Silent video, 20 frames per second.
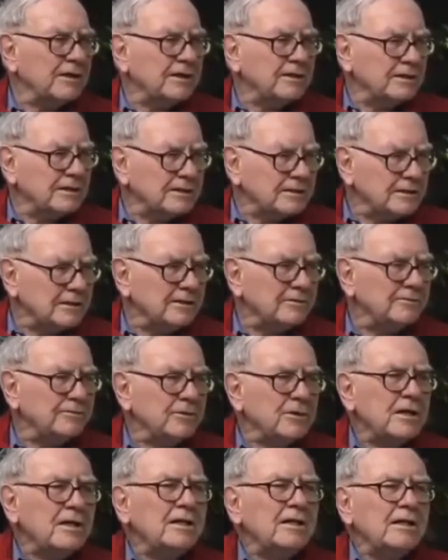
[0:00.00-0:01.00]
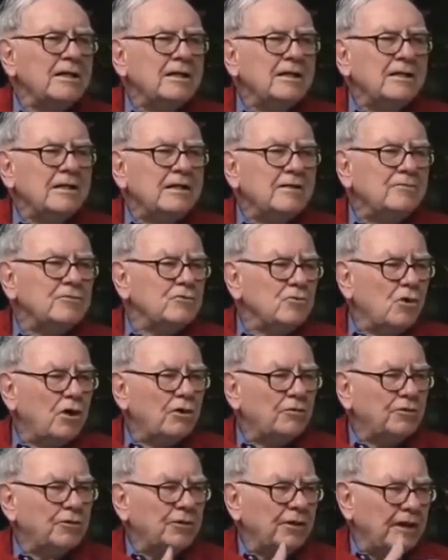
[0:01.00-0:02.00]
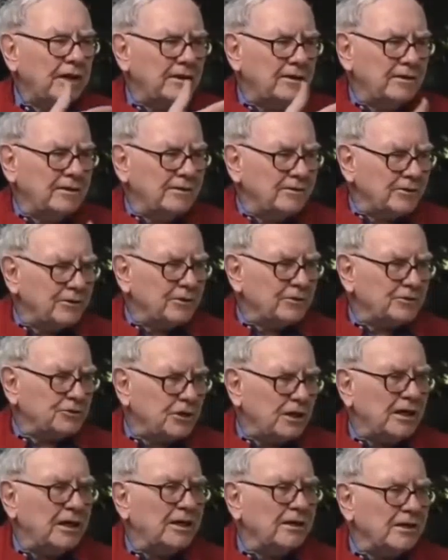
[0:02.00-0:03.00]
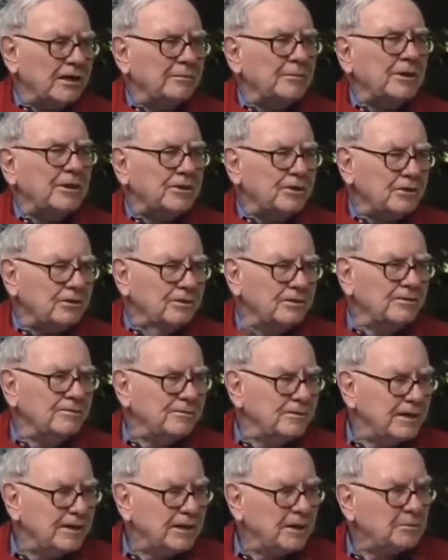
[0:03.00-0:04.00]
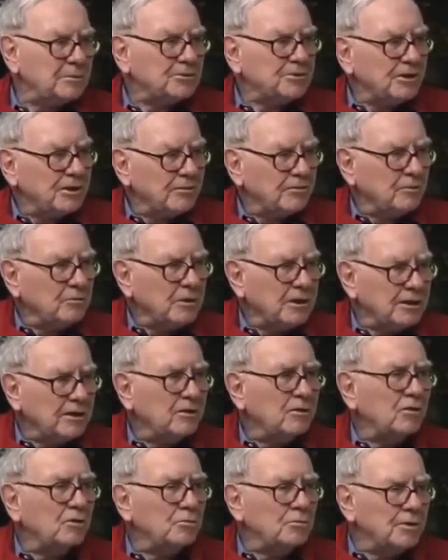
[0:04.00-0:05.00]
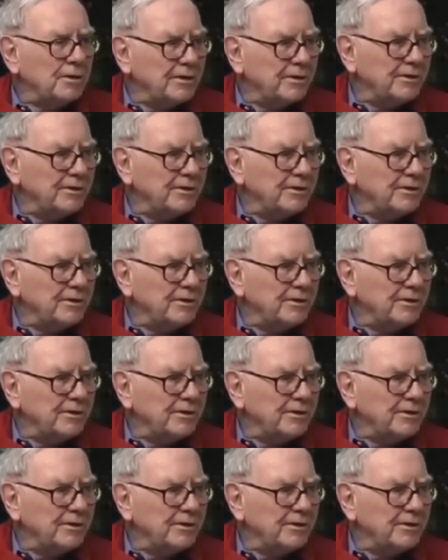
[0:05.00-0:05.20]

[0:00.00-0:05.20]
And I think that if you offer that to your child, I mean, you're 90% of the way home.